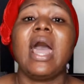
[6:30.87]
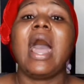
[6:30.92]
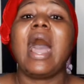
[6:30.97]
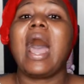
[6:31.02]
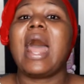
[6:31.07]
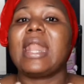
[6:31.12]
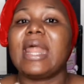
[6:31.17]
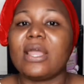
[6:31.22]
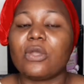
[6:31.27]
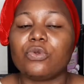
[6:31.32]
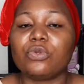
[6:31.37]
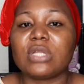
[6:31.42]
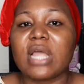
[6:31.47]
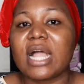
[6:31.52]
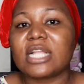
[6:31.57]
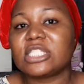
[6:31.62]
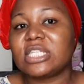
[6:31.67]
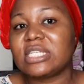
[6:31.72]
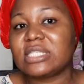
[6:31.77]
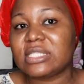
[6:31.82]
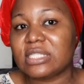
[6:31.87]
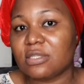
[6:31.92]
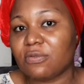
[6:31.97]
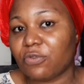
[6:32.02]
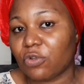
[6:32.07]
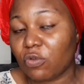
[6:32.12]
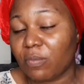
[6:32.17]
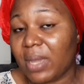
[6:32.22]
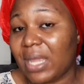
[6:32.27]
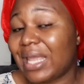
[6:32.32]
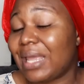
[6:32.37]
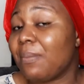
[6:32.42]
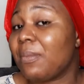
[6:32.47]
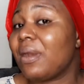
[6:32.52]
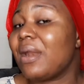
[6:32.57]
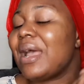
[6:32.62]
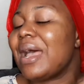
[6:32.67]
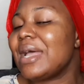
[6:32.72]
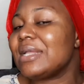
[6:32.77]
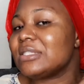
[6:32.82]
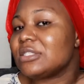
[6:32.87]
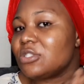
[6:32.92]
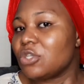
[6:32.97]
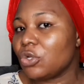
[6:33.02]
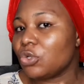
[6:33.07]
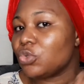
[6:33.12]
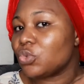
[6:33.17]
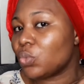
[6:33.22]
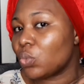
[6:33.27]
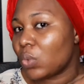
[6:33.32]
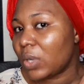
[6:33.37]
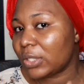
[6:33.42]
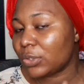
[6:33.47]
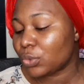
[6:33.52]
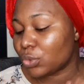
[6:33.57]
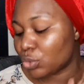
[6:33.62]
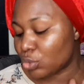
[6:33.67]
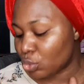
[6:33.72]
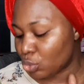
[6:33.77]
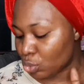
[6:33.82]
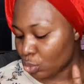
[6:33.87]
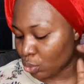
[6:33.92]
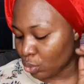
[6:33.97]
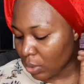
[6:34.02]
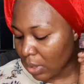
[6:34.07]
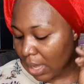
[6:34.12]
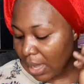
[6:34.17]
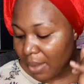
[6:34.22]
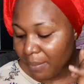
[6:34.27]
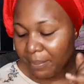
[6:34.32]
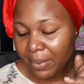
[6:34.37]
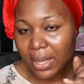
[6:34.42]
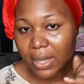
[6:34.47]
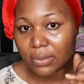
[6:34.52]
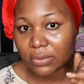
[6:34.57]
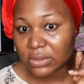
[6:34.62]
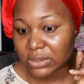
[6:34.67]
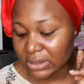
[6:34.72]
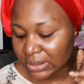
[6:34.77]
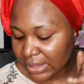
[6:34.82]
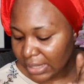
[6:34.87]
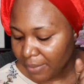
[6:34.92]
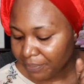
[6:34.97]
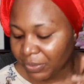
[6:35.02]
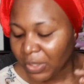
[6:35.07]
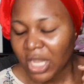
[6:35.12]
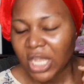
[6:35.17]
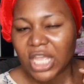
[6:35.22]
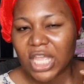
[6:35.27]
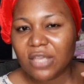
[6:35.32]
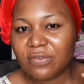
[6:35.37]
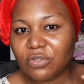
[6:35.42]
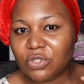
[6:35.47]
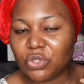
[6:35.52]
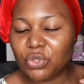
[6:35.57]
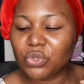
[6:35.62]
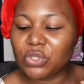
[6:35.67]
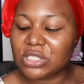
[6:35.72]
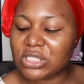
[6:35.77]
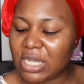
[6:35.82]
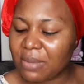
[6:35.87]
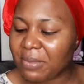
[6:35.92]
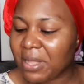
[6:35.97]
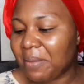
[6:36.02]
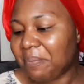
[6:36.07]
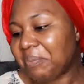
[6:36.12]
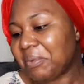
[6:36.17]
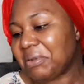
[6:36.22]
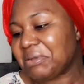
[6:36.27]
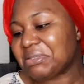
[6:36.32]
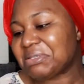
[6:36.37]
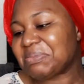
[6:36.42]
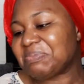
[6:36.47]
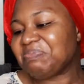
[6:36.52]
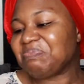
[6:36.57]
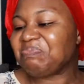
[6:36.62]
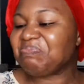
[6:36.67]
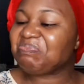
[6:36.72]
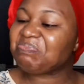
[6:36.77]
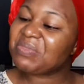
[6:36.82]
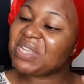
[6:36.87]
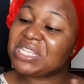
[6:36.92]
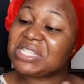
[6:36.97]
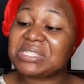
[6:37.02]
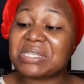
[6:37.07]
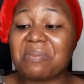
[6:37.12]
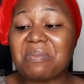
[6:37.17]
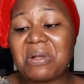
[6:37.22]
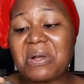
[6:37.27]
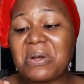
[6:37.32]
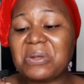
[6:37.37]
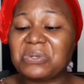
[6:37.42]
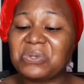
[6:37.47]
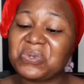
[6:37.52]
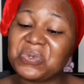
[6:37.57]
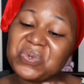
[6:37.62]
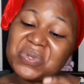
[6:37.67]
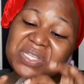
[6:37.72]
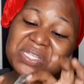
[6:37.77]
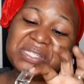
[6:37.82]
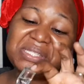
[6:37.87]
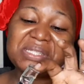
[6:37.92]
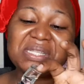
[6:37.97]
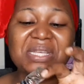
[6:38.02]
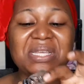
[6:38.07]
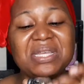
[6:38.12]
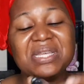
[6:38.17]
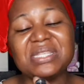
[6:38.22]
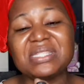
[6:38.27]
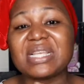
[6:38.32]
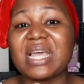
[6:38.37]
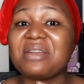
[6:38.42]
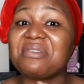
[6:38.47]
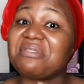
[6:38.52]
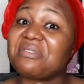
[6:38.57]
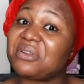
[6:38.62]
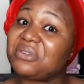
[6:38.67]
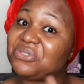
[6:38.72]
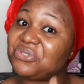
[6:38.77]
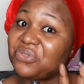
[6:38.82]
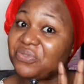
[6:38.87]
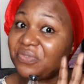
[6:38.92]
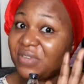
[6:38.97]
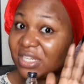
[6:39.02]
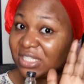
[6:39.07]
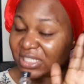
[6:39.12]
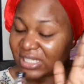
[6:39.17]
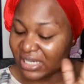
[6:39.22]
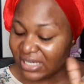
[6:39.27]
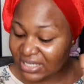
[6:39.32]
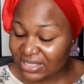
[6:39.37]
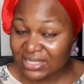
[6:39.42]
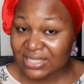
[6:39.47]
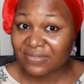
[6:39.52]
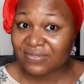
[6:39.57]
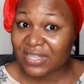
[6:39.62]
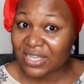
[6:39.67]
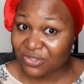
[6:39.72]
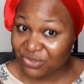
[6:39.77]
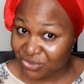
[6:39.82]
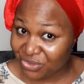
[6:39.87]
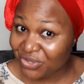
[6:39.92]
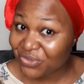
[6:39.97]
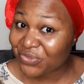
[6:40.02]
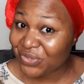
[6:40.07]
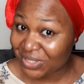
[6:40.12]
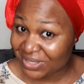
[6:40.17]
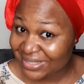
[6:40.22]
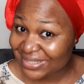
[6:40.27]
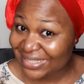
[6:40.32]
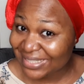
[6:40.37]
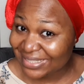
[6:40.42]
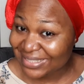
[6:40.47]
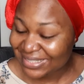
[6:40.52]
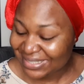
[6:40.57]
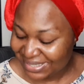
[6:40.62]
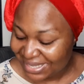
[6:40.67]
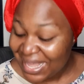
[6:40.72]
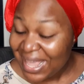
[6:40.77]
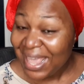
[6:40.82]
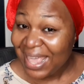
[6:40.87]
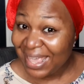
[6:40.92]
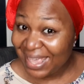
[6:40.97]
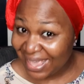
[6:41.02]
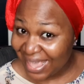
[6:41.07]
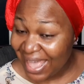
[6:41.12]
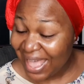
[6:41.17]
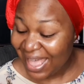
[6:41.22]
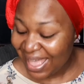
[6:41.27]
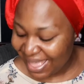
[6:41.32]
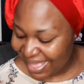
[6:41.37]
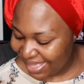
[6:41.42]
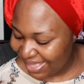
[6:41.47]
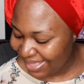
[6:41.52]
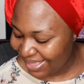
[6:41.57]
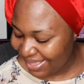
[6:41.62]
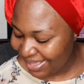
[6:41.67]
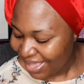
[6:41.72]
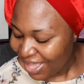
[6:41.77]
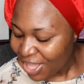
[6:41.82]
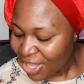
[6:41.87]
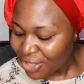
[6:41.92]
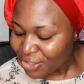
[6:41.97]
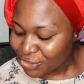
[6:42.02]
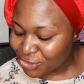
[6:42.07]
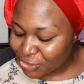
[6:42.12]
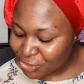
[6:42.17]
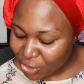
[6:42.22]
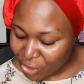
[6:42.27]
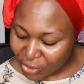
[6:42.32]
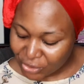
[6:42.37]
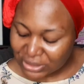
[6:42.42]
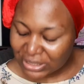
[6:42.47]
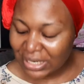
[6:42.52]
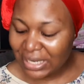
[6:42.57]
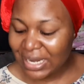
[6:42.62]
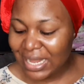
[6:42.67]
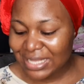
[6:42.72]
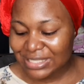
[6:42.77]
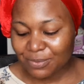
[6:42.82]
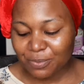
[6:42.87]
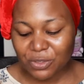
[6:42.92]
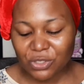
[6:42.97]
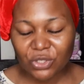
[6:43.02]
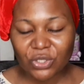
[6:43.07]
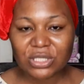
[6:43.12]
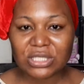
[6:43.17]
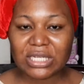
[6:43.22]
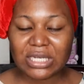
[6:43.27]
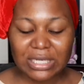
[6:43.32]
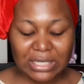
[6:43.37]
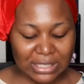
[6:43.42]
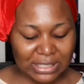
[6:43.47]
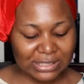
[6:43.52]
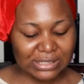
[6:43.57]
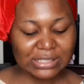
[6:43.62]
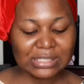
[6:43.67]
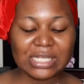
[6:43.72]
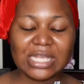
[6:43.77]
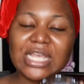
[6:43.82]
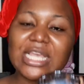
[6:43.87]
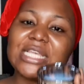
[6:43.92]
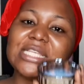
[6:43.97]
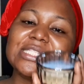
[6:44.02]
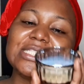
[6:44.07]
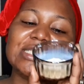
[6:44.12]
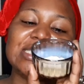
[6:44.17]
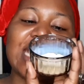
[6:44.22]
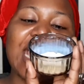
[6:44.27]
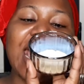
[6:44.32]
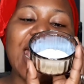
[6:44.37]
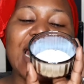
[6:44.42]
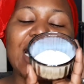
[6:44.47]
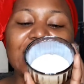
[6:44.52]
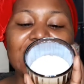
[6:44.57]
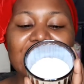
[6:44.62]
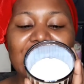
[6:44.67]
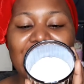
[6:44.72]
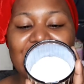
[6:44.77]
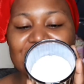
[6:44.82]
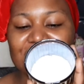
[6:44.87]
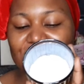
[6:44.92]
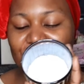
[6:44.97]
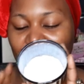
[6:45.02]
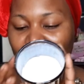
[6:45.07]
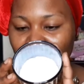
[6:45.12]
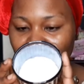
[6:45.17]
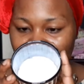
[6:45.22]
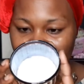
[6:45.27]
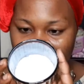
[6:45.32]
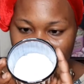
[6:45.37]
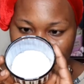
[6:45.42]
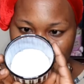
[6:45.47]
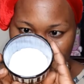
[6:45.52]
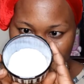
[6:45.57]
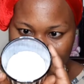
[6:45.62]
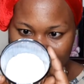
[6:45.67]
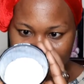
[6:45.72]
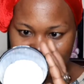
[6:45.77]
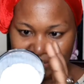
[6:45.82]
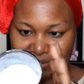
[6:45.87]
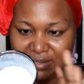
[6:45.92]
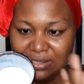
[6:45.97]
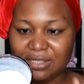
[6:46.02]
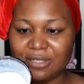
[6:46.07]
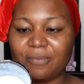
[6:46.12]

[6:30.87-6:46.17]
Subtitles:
and I could actually sit in front of my camera and tell you one or two about them. Even though Germall Plus in some countries it's kind of controversial. Let's leave that story for another day. Yeah. So the last but not the least is the L-ascorbic acid.